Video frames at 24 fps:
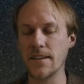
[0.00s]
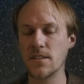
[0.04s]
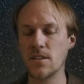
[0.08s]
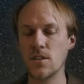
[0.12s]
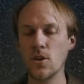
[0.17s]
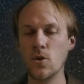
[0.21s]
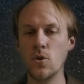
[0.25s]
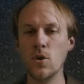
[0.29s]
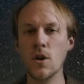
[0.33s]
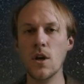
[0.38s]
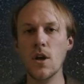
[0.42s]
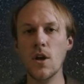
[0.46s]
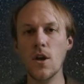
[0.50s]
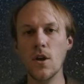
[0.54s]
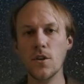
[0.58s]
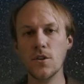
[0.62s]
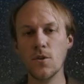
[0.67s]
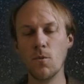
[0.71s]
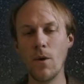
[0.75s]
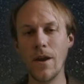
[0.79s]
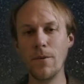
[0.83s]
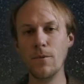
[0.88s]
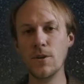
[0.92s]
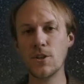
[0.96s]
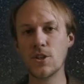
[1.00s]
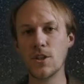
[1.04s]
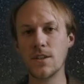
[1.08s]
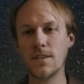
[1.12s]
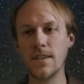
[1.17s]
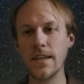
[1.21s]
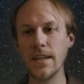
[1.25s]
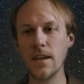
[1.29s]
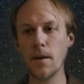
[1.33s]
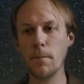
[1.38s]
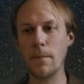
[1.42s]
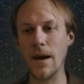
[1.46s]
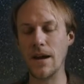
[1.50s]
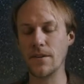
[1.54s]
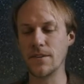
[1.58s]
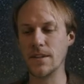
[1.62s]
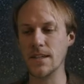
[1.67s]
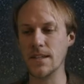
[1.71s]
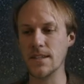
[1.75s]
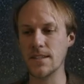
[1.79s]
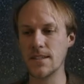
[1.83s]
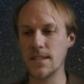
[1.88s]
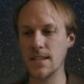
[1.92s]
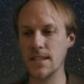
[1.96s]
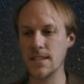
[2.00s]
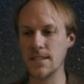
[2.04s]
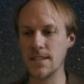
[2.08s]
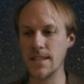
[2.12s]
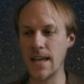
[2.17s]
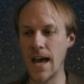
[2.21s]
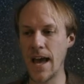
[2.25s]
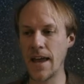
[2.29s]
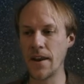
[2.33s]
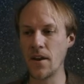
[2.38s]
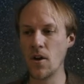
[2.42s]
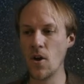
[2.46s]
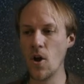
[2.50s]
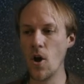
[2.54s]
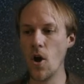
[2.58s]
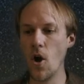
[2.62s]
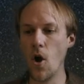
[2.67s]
So the way we should think about this is that